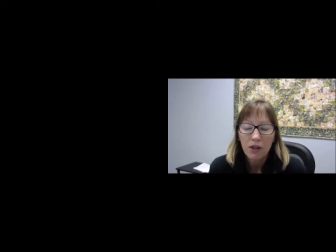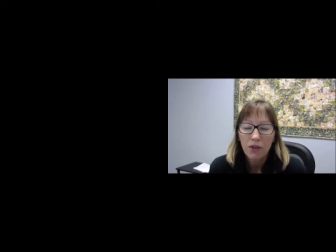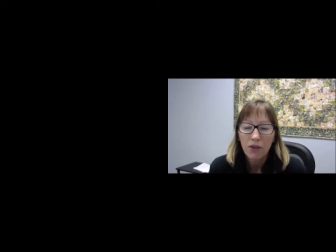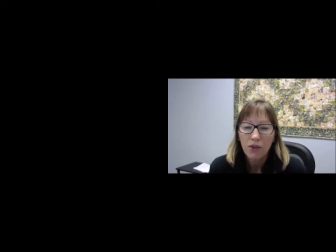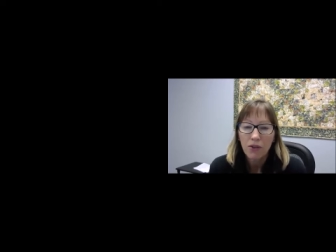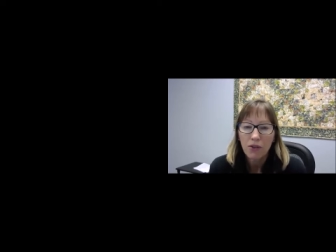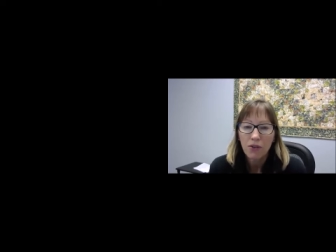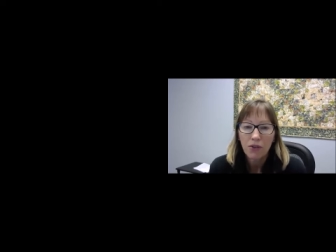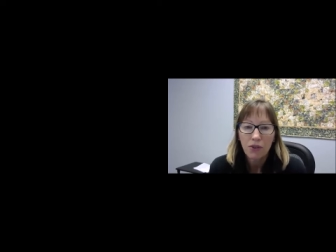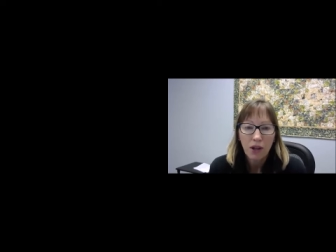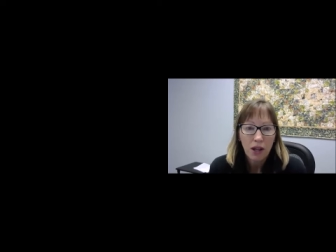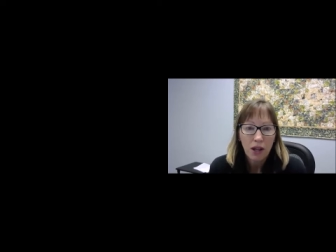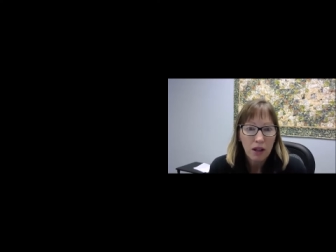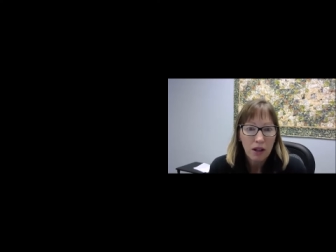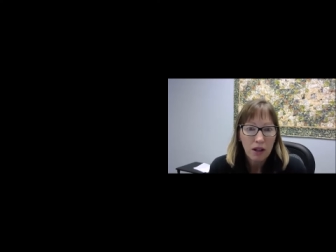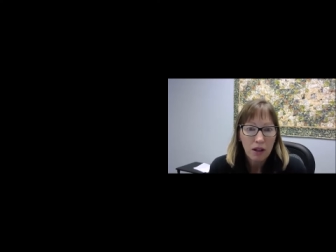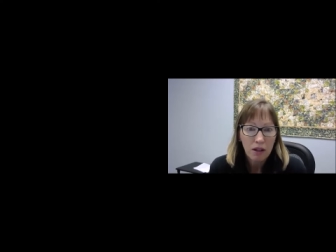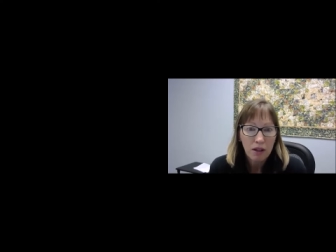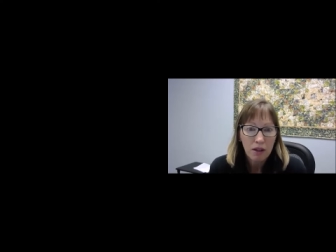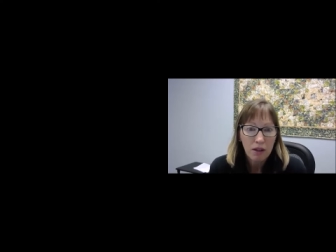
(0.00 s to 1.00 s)

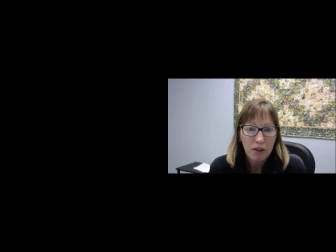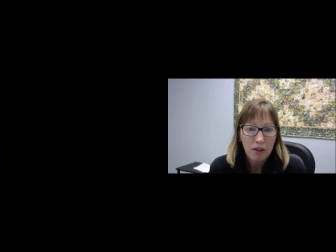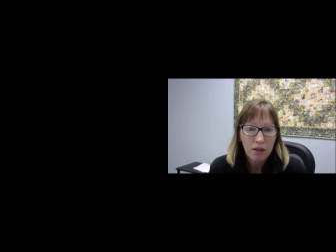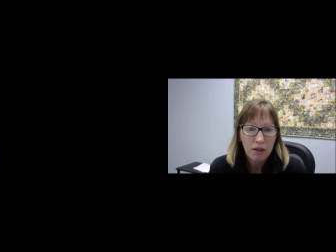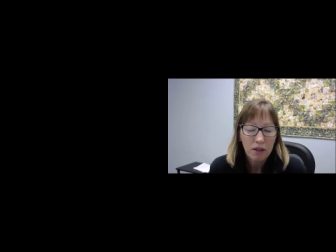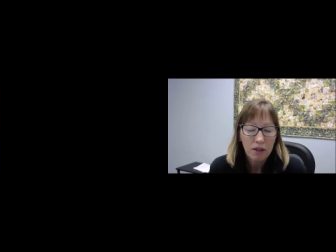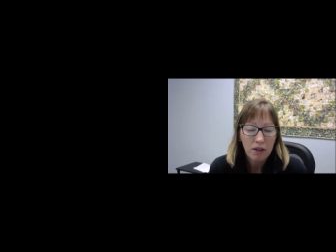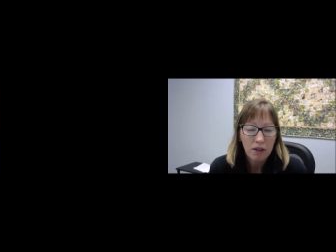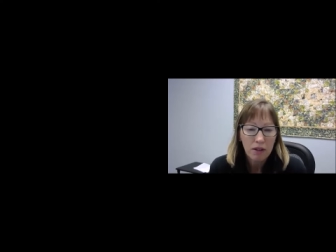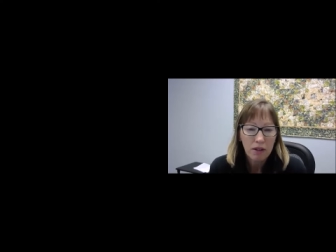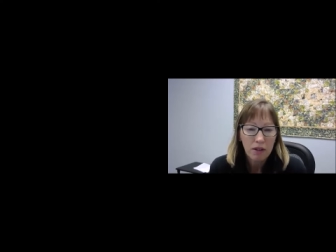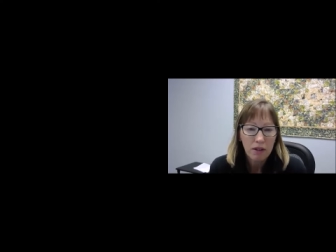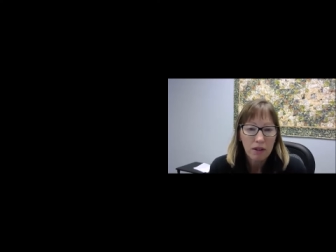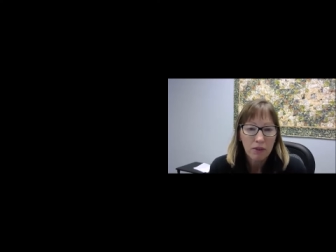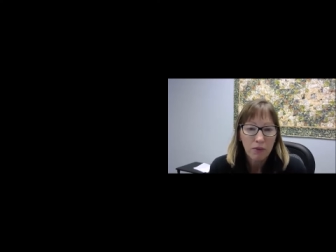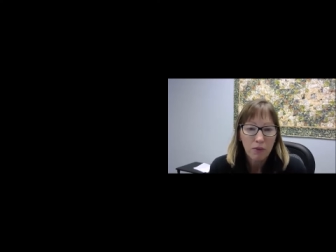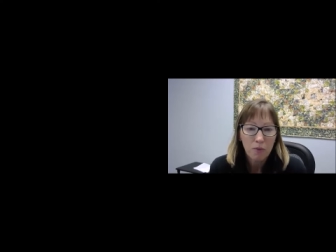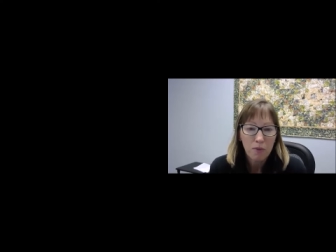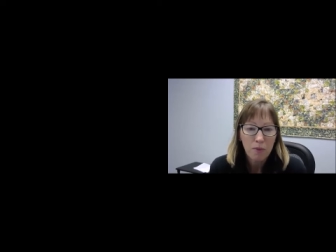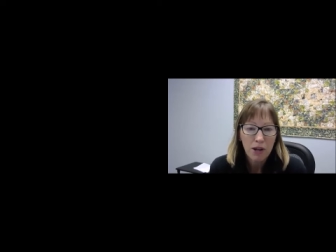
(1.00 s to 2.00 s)
So
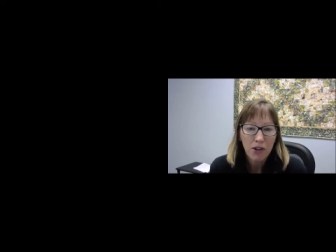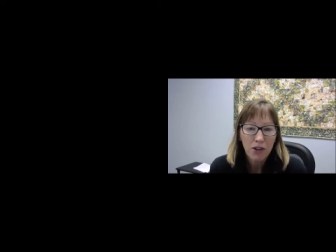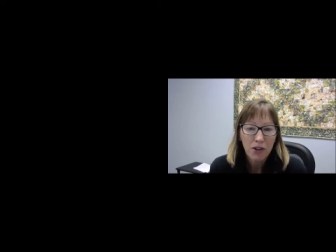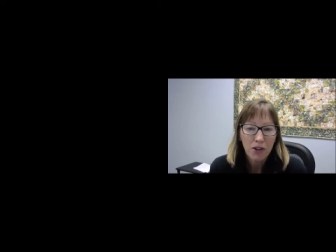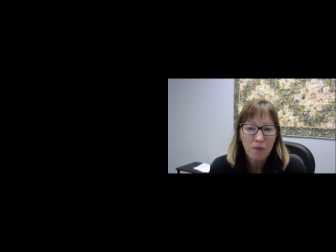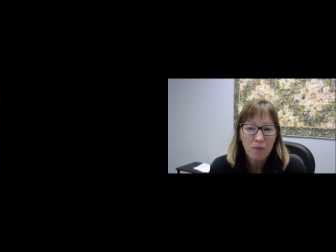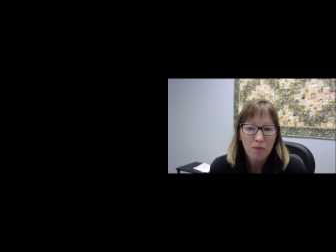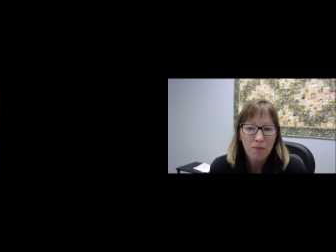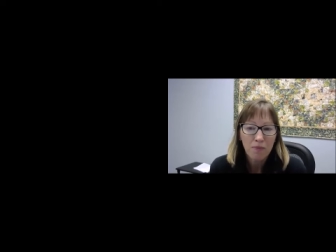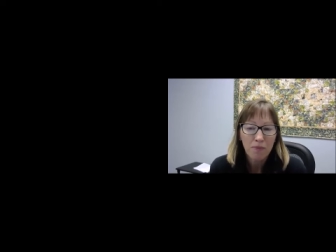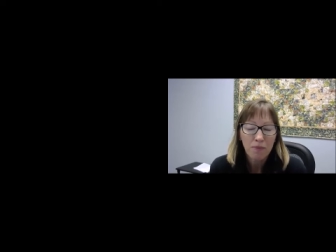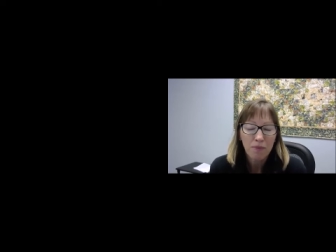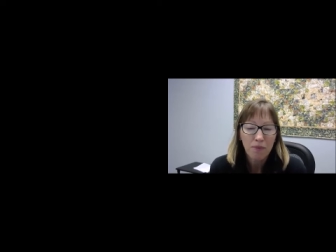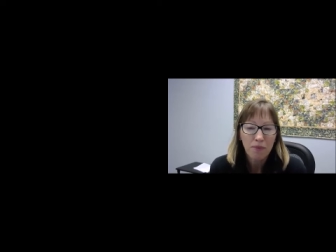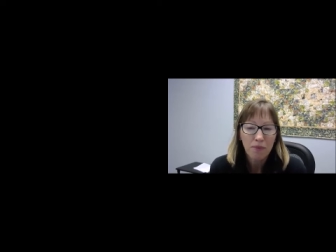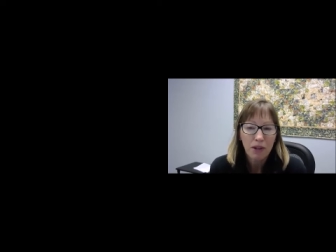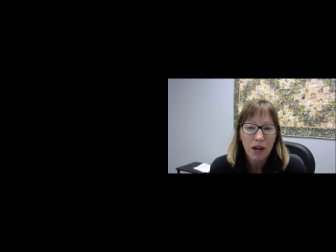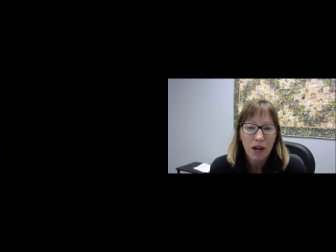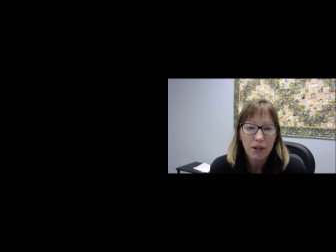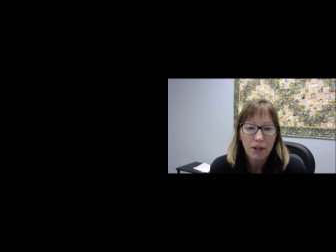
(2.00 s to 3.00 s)
information,
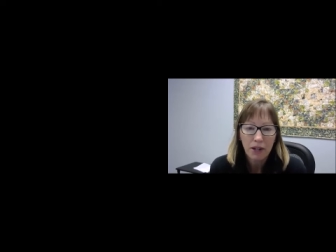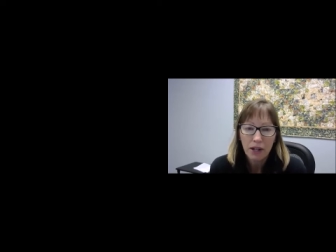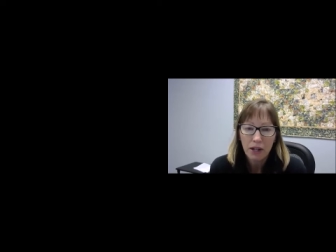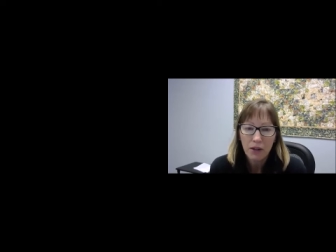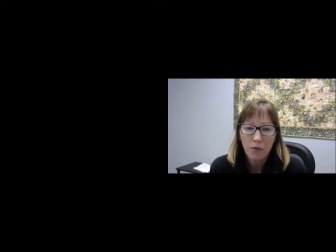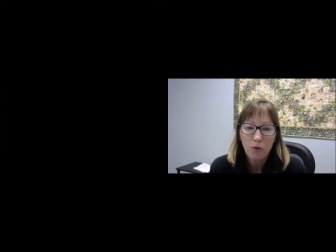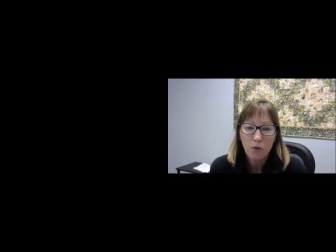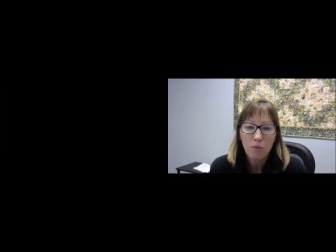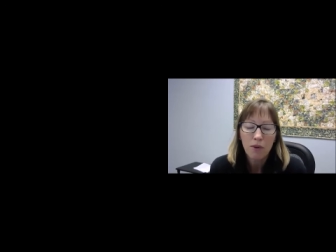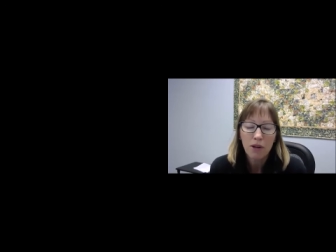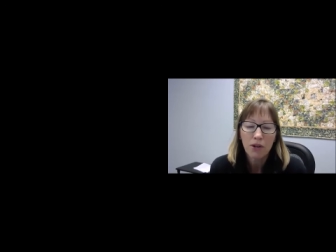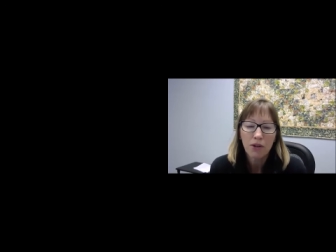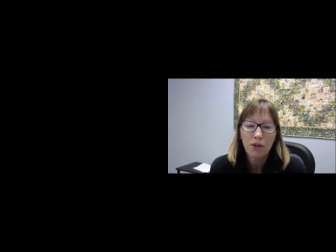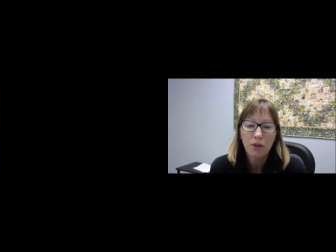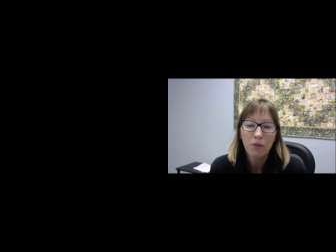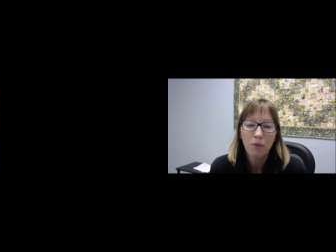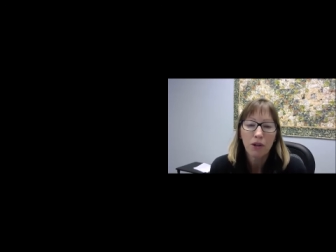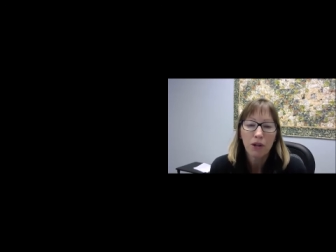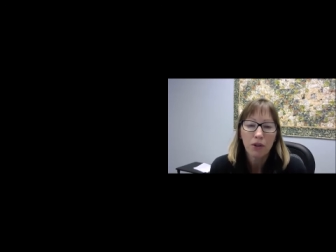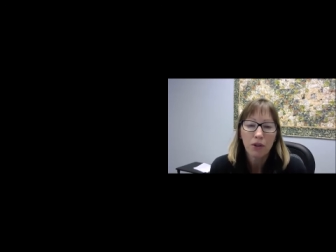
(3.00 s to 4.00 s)
contact
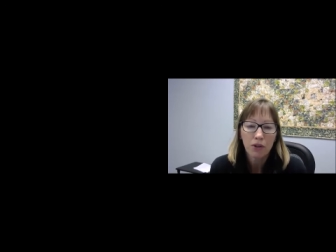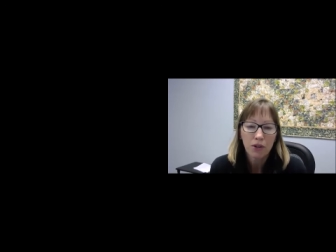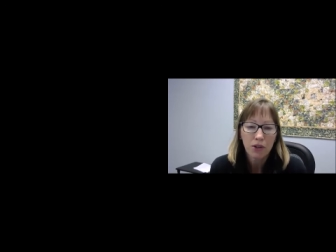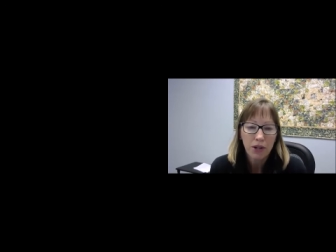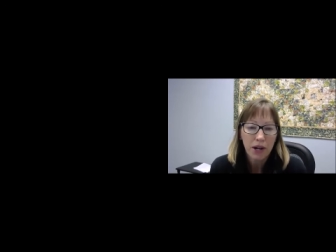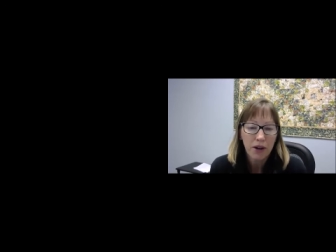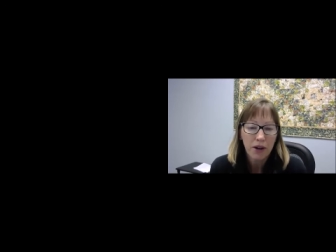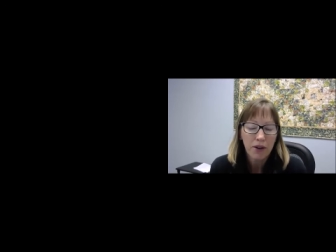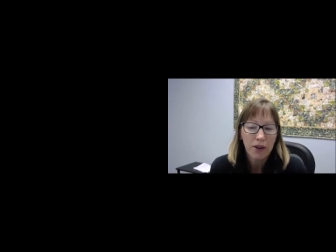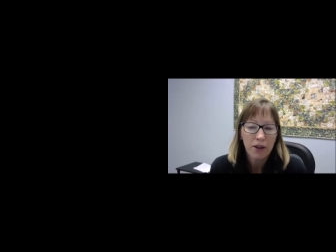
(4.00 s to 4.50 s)
information, we don't share